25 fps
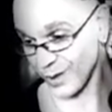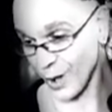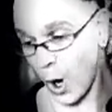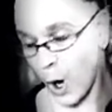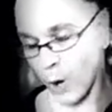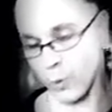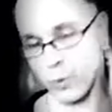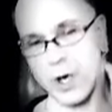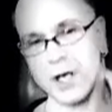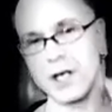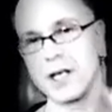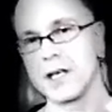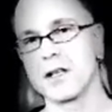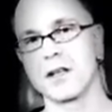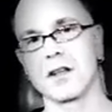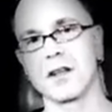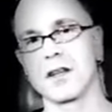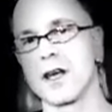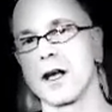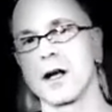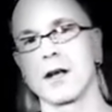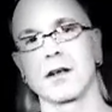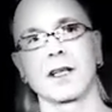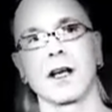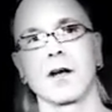already
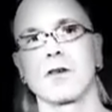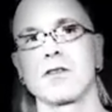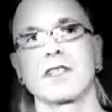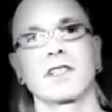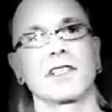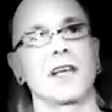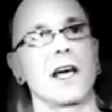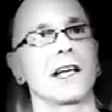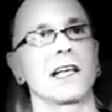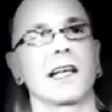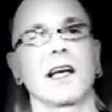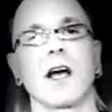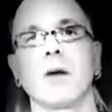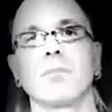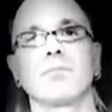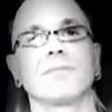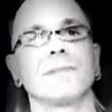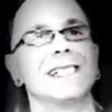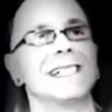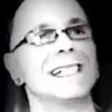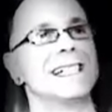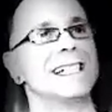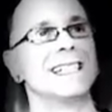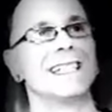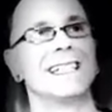they're setting
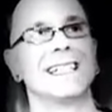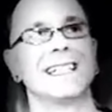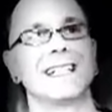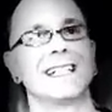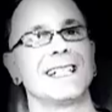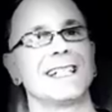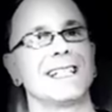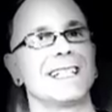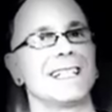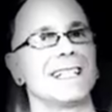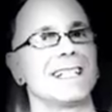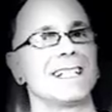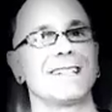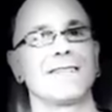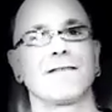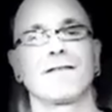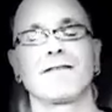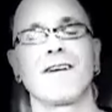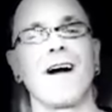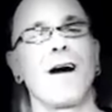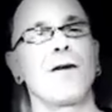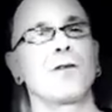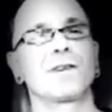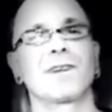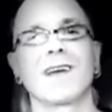up
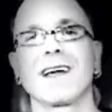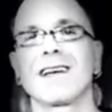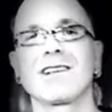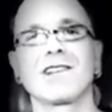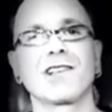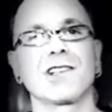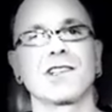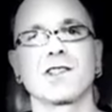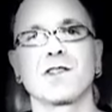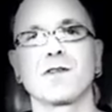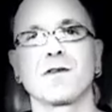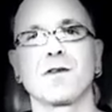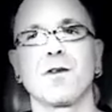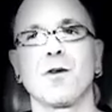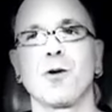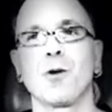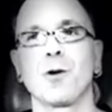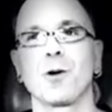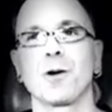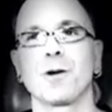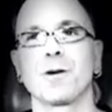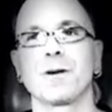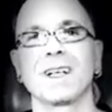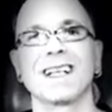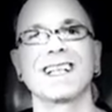foundations
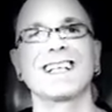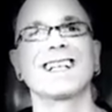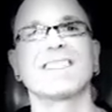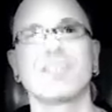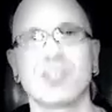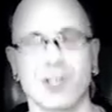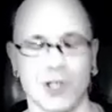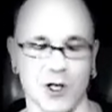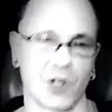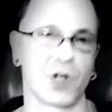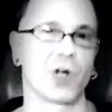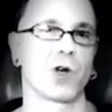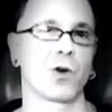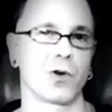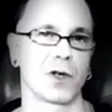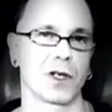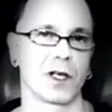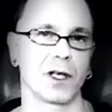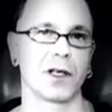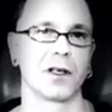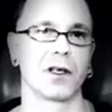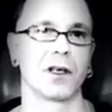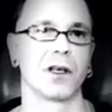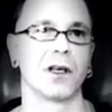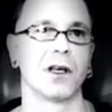for
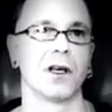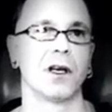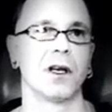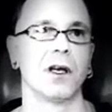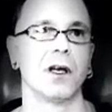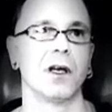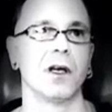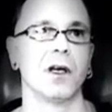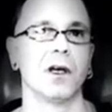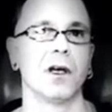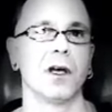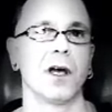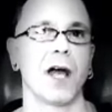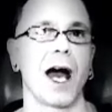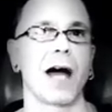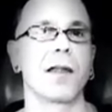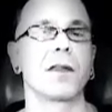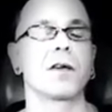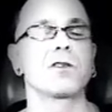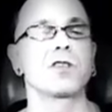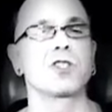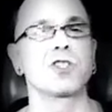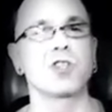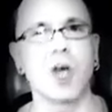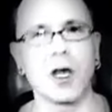insecurity. And
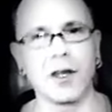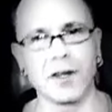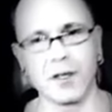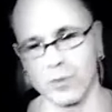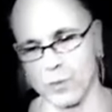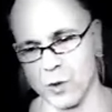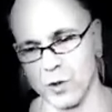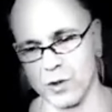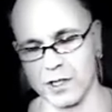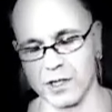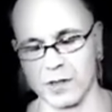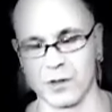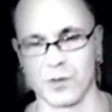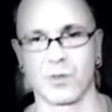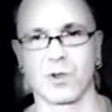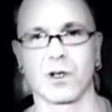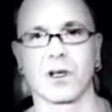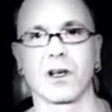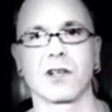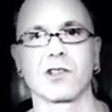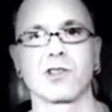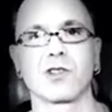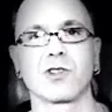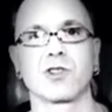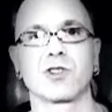there's nothing worse in a
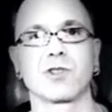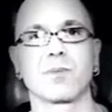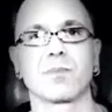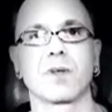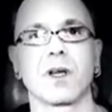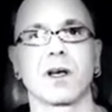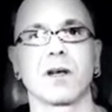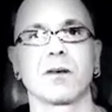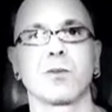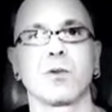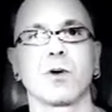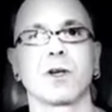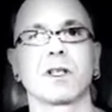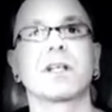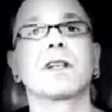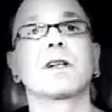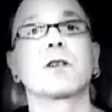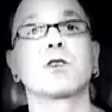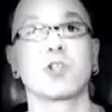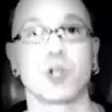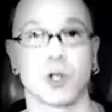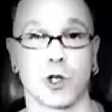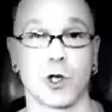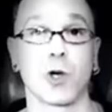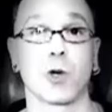relationship that when
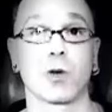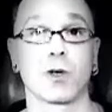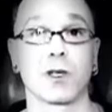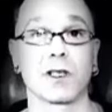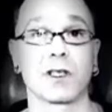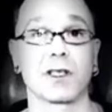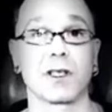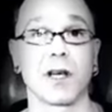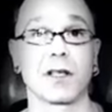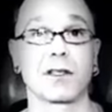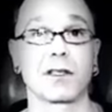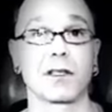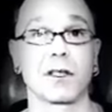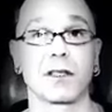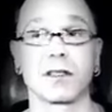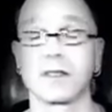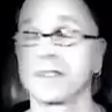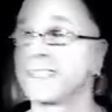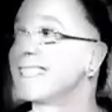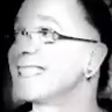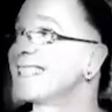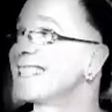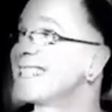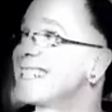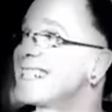insecurity sets in.
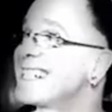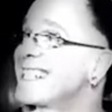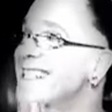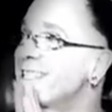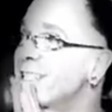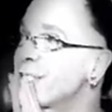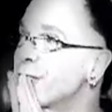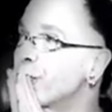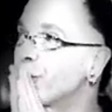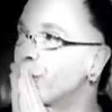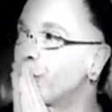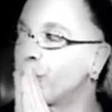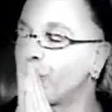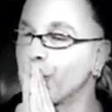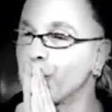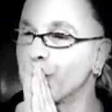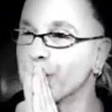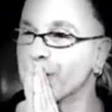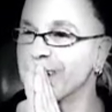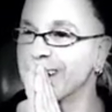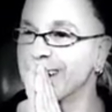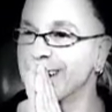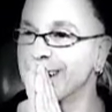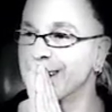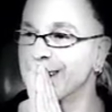
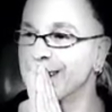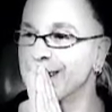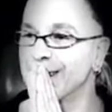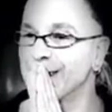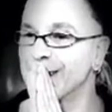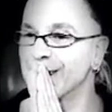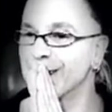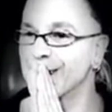Insecurity